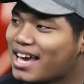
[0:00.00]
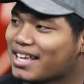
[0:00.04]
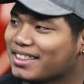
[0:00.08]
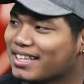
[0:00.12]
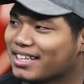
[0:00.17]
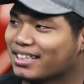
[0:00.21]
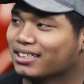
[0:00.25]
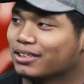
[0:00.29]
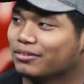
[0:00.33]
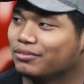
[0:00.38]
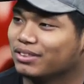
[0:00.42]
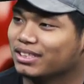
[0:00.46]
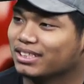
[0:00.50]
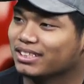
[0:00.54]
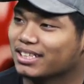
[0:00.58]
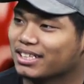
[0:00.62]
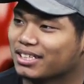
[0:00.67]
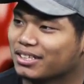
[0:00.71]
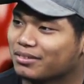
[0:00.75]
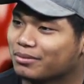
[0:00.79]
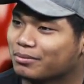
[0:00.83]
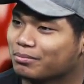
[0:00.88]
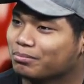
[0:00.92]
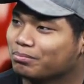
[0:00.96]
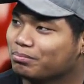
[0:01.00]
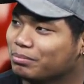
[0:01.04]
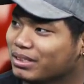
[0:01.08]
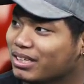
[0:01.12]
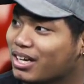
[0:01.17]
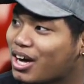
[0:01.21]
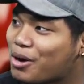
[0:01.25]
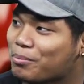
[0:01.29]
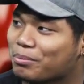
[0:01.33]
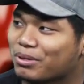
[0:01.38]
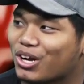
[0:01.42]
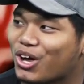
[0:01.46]
I think LaVine can
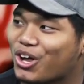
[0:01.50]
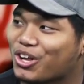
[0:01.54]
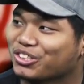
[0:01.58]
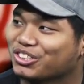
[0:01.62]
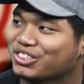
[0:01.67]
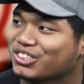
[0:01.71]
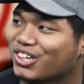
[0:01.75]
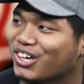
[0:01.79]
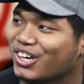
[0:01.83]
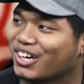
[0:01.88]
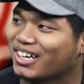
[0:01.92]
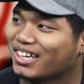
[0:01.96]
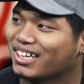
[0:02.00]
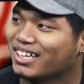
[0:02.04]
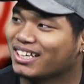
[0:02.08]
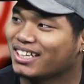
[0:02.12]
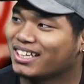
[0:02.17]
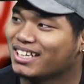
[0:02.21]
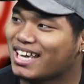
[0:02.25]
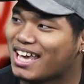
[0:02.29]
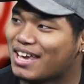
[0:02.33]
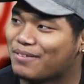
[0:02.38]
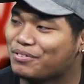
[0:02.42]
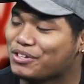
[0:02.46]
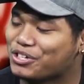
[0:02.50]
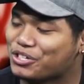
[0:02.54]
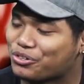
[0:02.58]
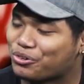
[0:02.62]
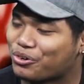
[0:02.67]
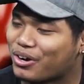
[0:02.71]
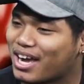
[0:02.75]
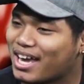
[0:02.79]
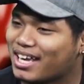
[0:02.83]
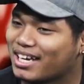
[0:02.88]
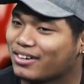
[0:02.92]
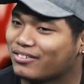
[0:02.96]
become an all-star if he
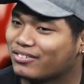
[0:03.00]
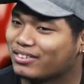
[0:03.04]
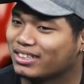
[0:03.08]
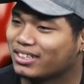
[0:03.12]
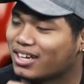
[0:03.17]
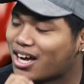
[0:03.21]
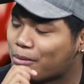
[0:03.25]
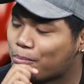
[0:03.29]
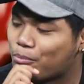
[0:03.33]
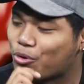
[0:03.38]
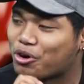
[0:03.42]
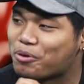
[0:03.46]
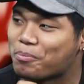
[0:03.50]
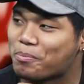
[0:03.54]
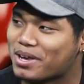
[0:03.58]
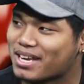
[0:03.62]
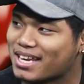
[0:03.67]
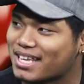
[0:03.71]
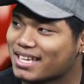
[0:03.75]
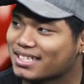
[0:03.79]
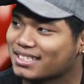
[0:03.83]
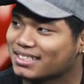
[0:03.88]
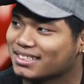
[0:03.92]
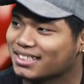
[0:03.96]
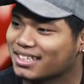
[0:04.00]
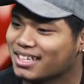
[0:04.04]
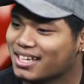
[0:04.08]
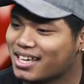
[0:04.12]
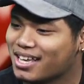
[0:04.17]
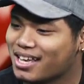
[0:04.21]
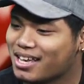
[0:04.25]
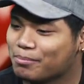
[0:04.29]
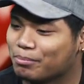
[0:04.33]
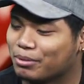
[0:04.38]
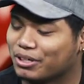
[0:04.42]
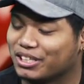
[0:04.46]
tried, if he got more minutes.
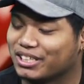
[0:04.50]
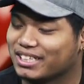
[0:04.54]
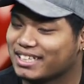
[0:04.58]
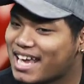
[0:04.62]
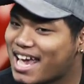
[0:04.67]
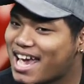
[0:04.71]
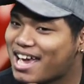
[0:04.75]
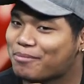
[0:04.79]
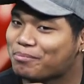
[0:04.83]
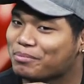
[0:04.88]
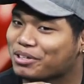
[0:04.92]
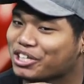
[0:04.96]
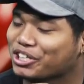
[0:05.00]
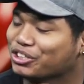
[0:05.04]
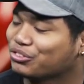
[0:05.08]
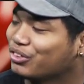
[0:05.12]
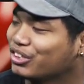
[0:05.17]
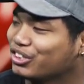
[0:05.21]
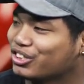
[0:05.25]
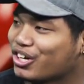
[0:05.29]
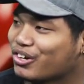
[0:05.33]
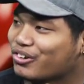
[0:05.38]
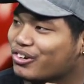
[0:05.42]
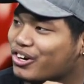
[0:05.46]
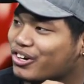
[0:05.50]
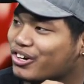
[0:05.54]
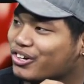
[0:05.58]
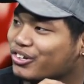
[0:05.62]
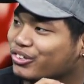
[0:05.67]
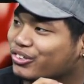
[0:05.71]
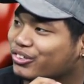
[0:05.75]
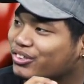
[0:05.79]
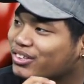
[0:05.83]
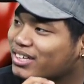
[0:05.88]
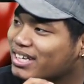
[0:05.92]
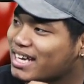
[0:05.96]
But he can't because Rajon
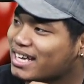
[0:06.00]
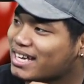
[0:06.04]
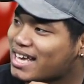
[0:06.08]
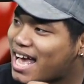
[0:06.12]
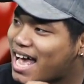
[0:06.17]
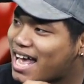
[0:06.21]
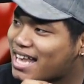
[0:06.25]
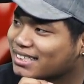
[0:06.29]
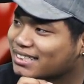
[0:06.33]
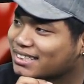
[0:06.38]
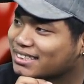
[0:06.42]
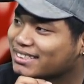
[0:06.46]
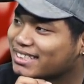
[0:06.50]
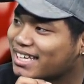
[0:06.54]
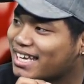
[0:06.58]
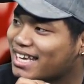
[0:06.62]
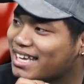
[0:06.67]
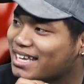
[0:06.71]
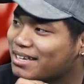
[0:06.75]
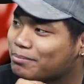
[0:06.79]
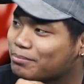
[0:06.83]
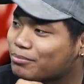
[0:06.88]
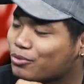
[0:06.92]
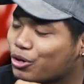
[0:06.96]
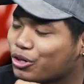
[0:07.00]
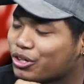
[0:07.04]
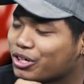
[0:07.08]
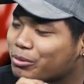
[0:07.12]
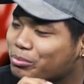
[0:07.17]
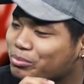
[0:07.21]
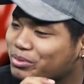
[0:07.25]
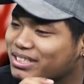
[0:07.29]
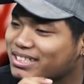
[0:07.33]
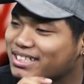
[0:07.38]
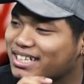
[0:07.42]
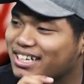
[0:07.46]
Rondo has the same, or they're
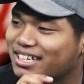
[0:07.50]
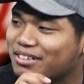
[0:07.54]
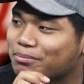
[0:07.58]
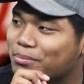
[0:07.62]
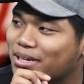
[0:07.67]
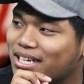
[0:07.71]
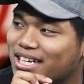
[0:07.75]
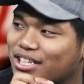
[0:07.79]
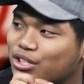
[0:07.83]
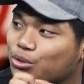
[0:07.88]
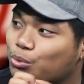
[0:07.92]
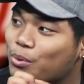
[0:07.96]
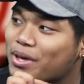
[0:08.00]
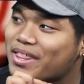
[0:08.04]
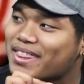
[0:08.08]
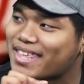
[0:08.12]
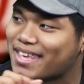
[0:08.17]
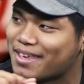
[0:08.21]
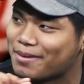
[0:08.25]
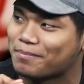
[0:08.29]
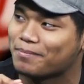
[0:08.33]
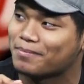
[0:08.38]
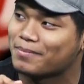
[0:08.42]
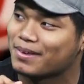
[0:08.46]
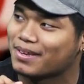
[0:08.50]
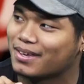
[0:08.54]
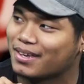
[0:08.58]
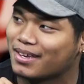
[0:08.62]
going to be sharing minutes with him.